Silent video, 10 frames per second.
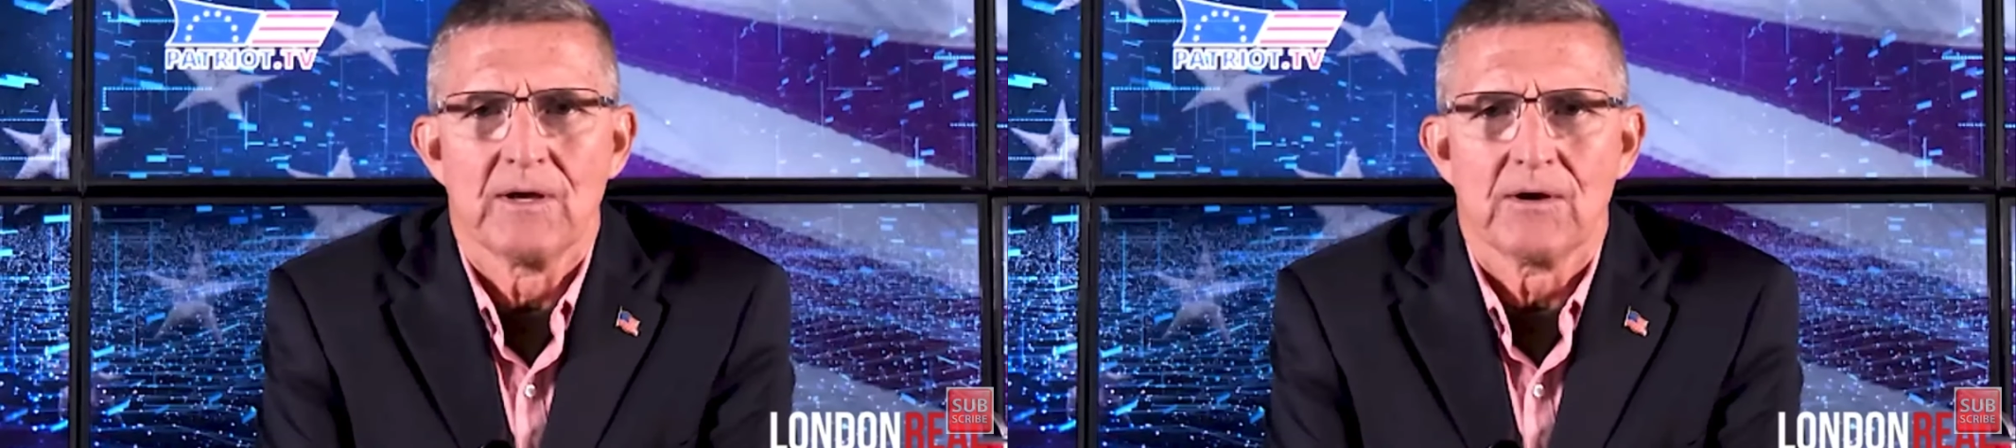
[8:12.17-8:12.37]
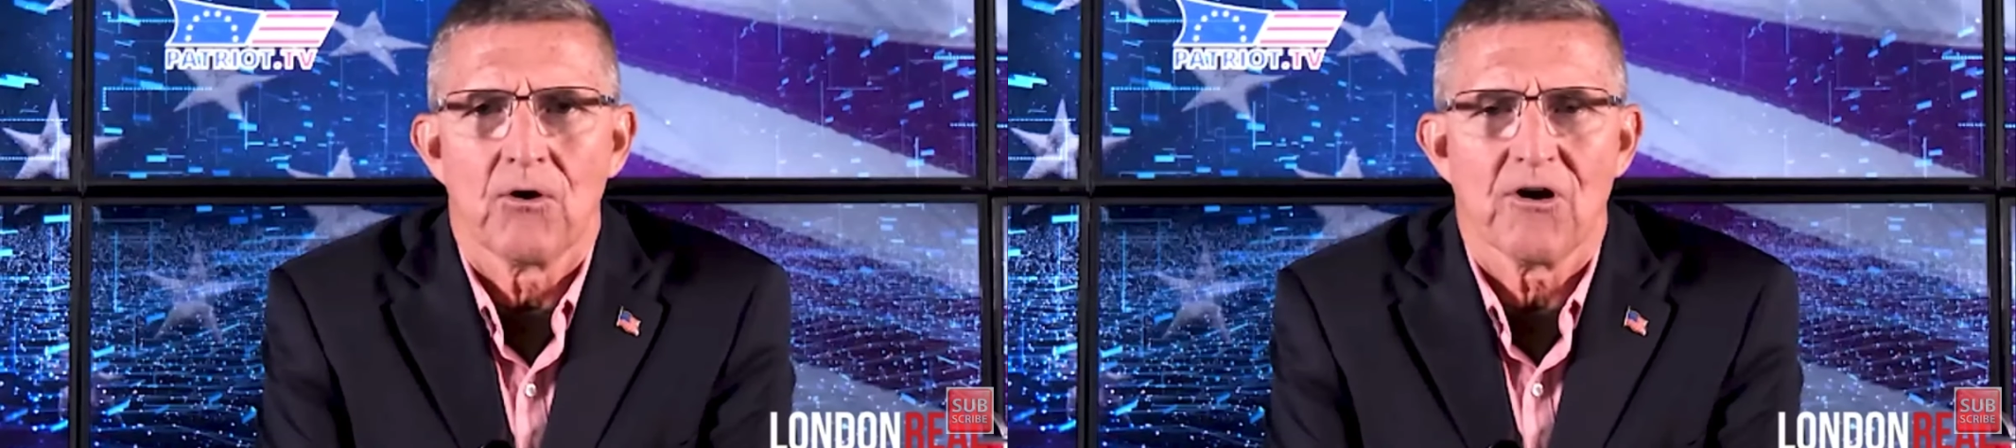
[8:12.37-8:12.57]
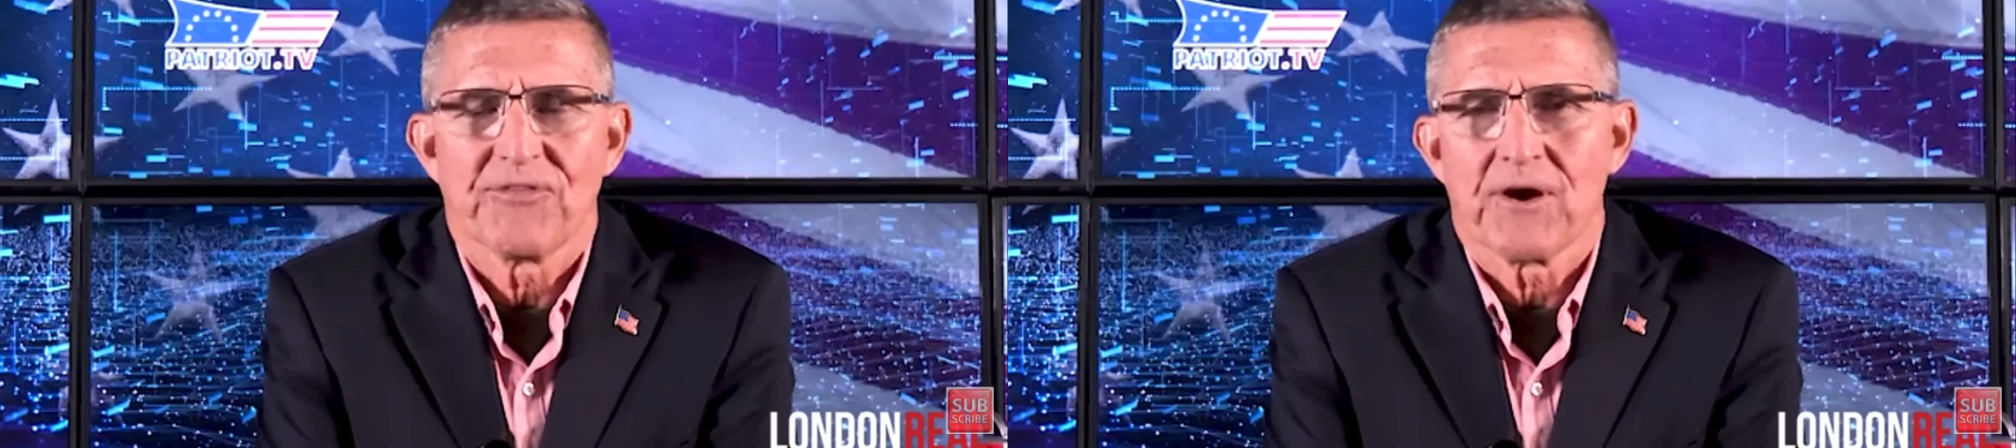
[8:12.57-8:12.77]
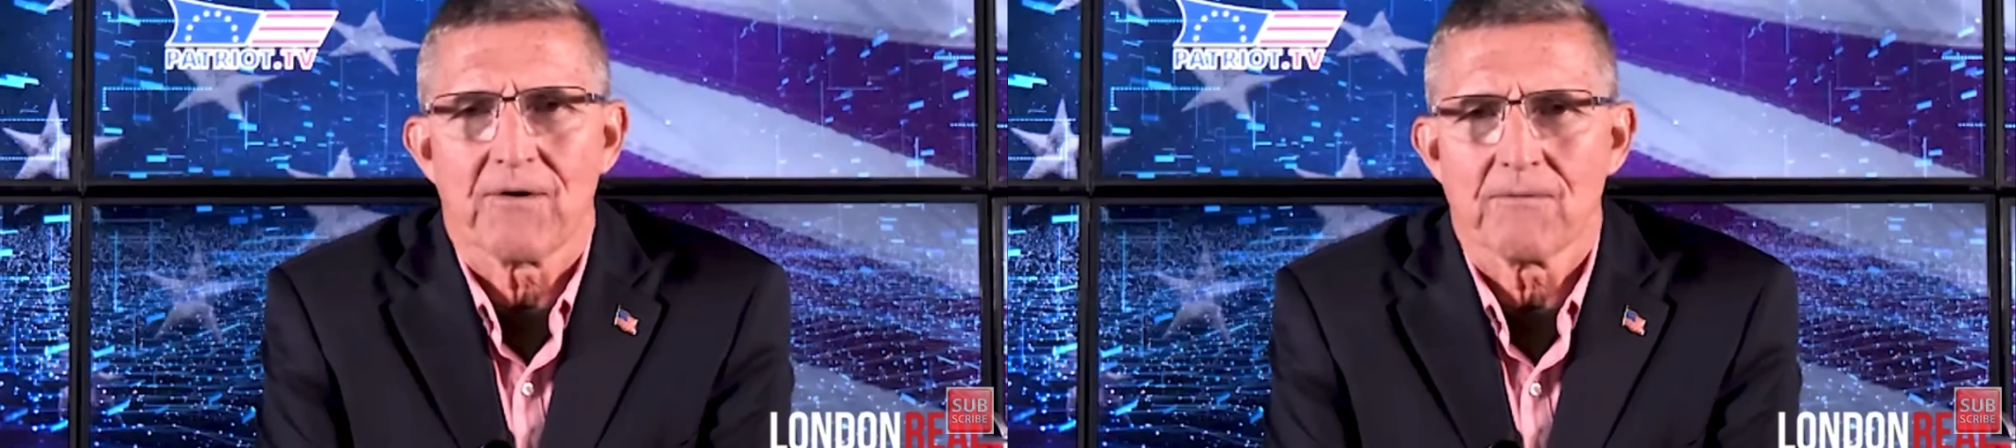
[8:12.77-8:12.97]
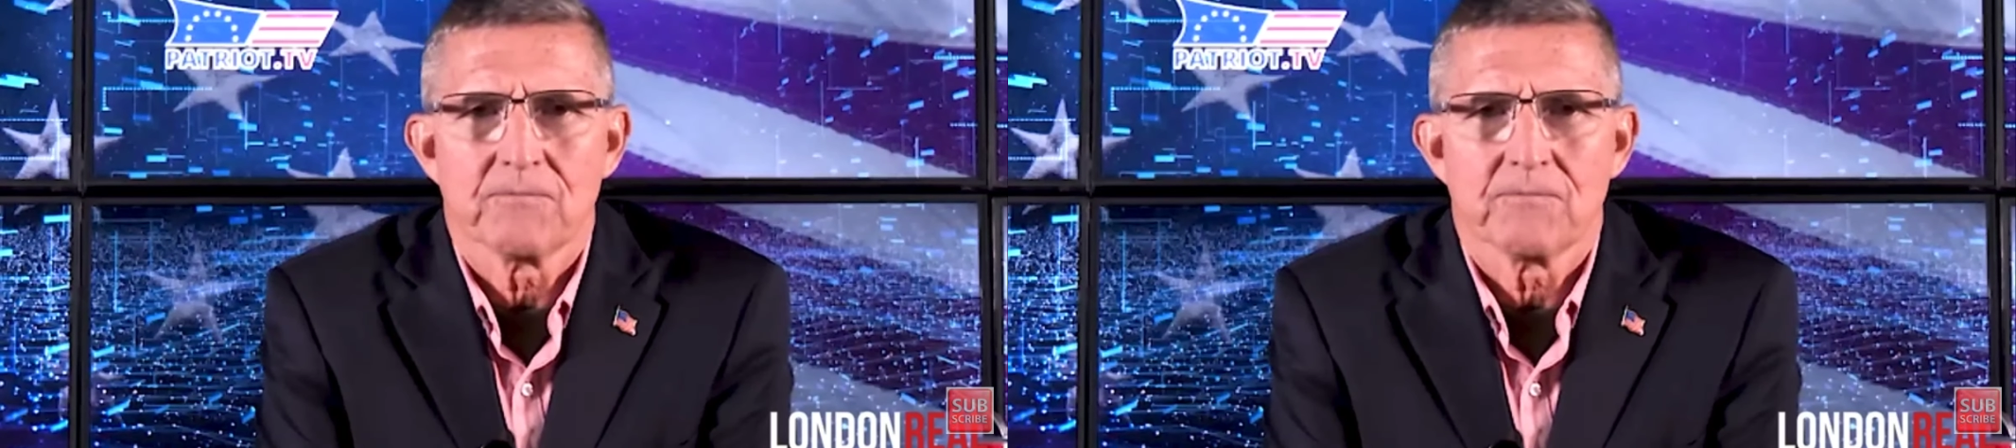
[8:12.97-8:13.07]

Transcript: off their